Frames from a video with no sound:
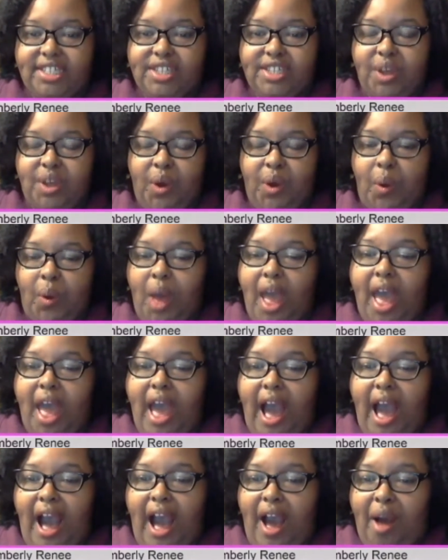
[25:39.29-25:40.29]
So
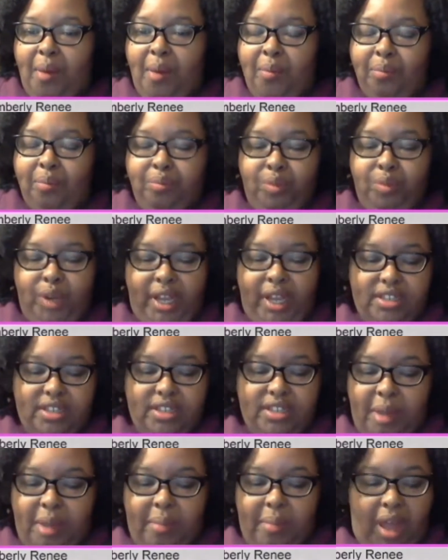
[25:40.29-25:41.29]
when I
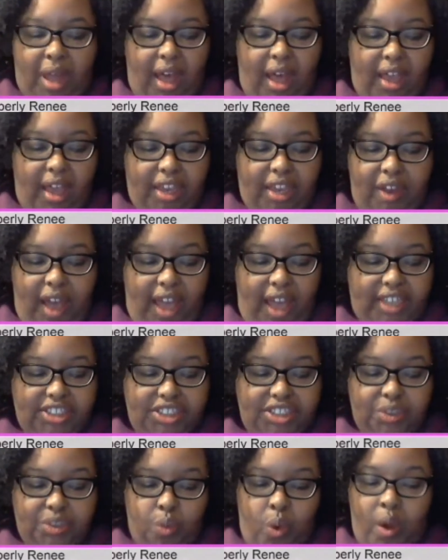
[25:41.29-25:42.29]
started my blog, I
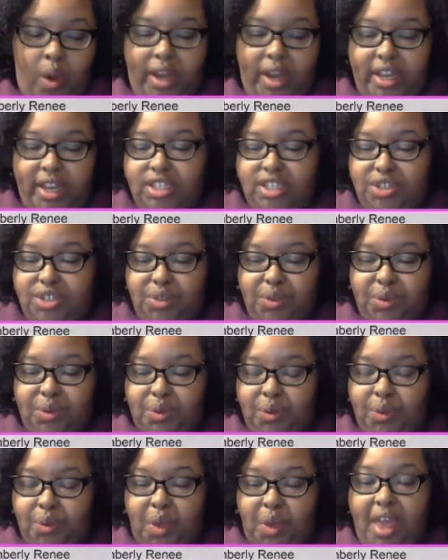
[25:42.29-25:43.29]
just wanted
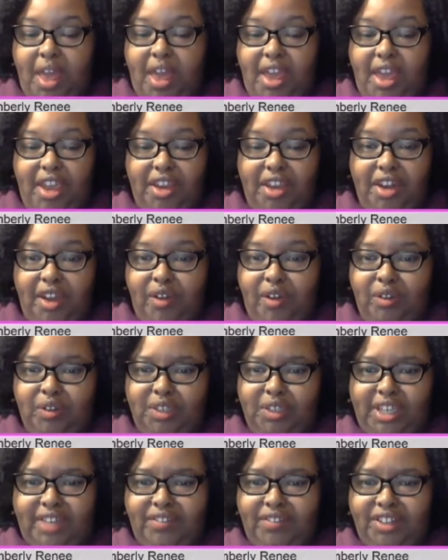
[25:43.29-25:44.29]
to,
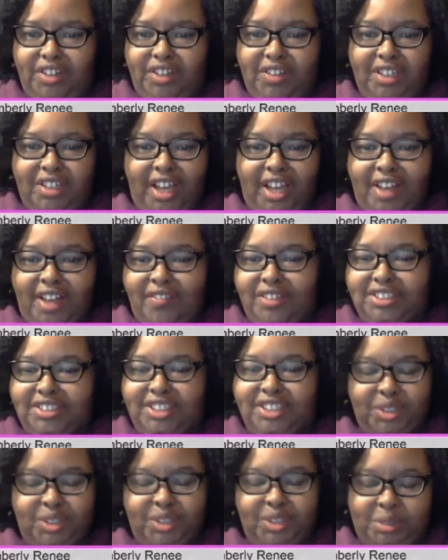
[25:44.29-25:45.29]
give a little love and
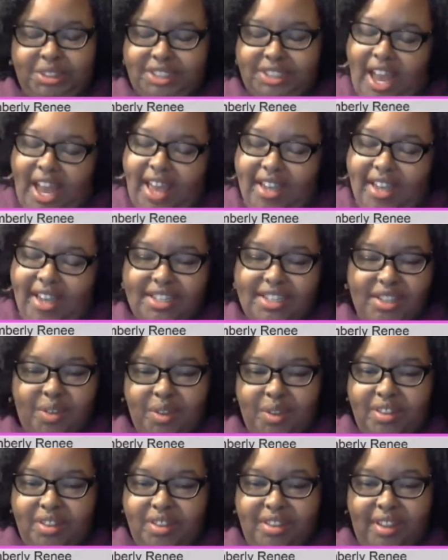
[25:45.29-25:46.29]
social shine to
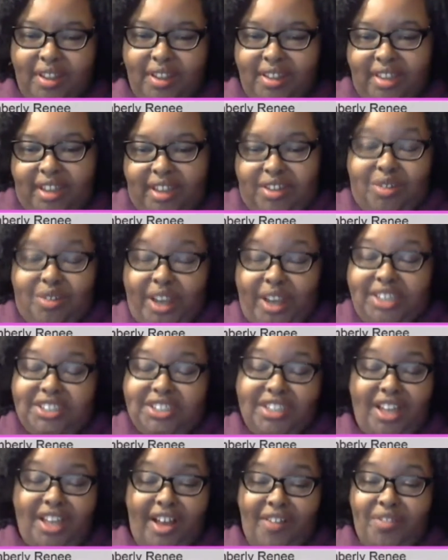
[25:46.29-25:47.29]
the
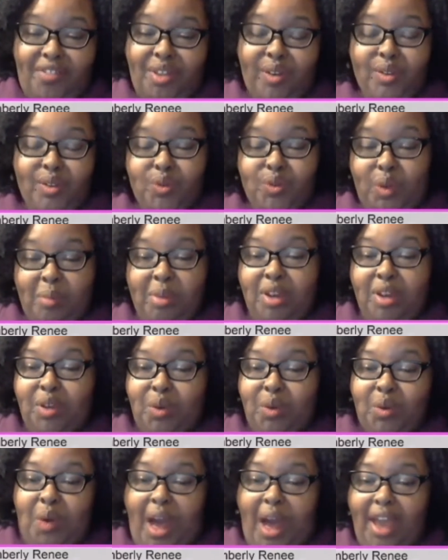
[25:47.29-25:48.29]
direction of those women
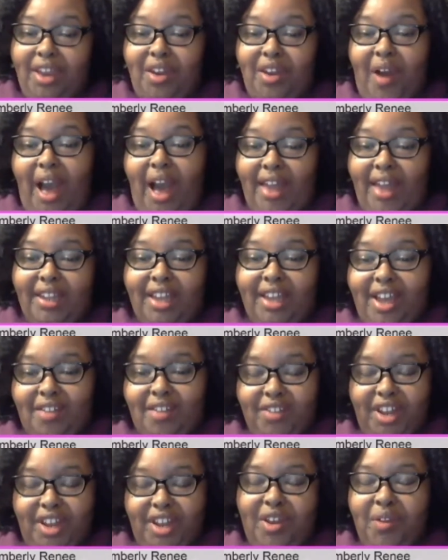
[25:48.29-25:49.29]
who, I love,
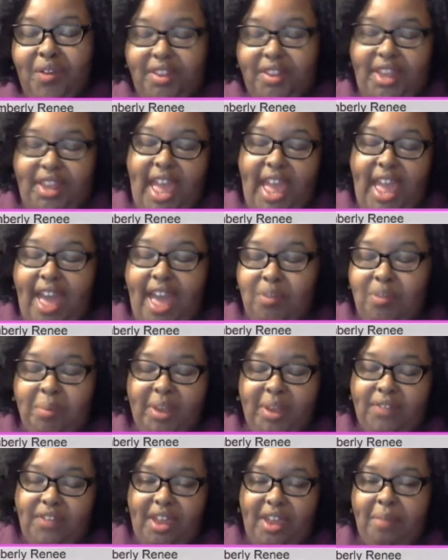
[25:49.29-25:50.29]
and I know that they have a
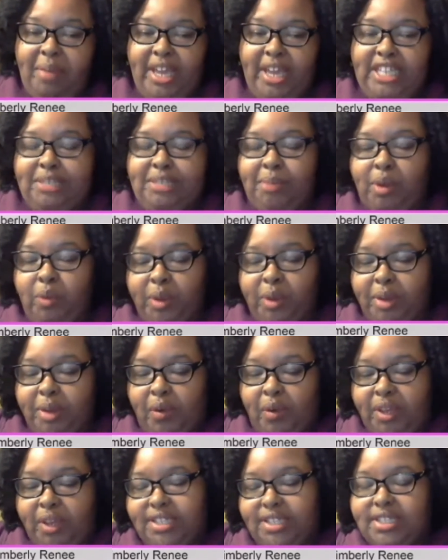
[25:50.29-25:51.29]
big fan base, but we
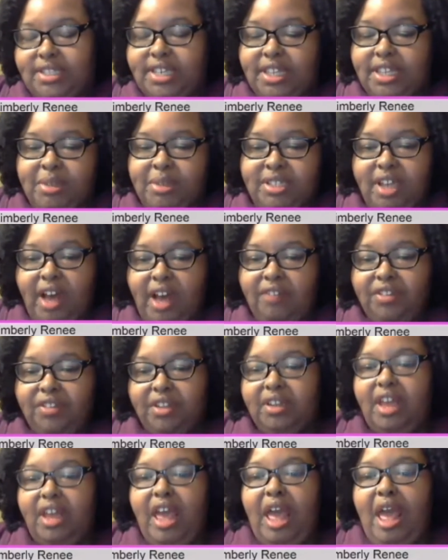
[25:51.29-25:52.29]
don't get to see them as
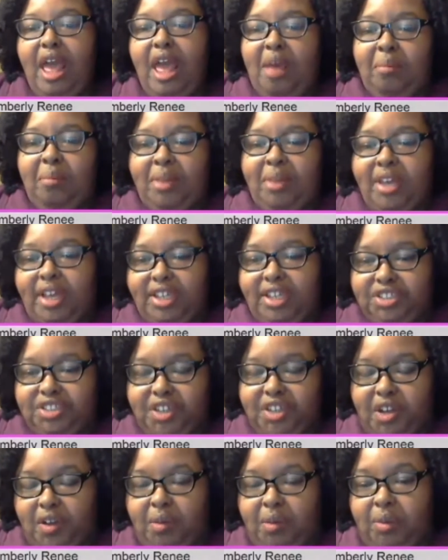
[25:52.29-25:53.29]
often because,
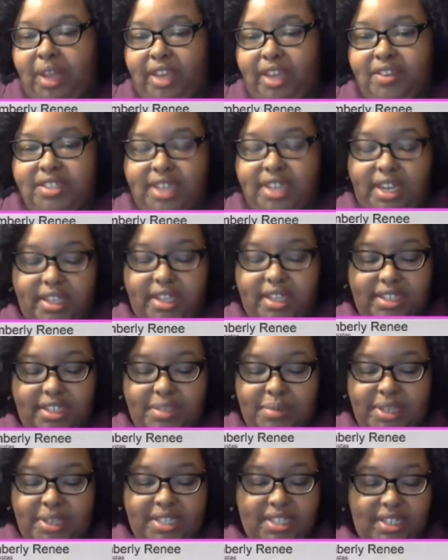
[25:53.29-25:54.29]
like you said, this
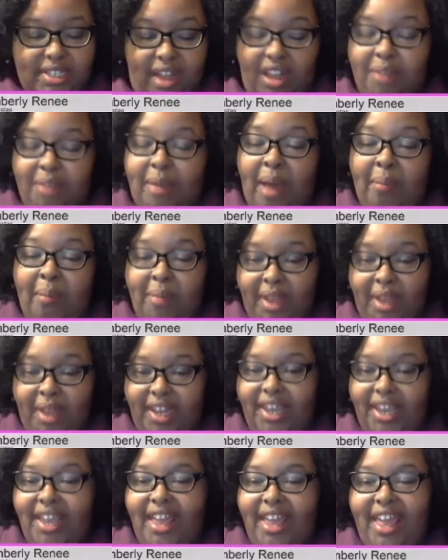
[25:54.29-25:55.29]
business is all about
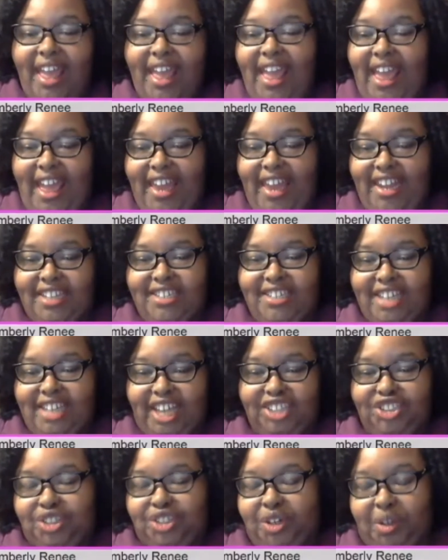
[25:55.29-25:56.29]
money. And it's
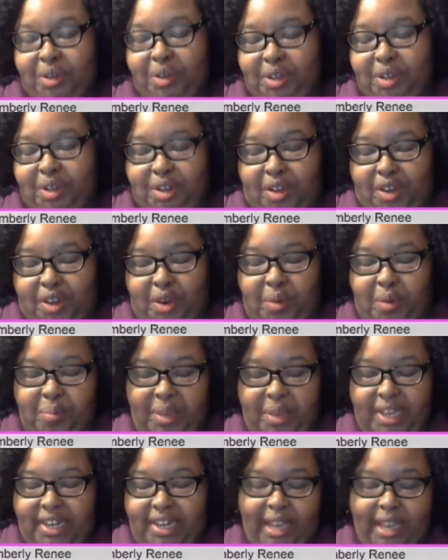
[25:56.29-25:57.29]
not your
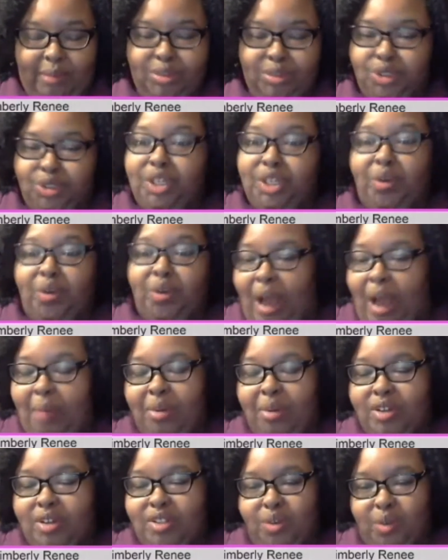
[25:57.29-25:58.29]
big name Julia
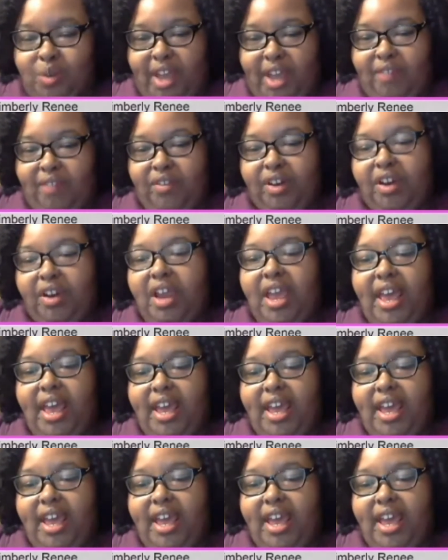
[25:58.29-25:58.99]
Roberts or whatever.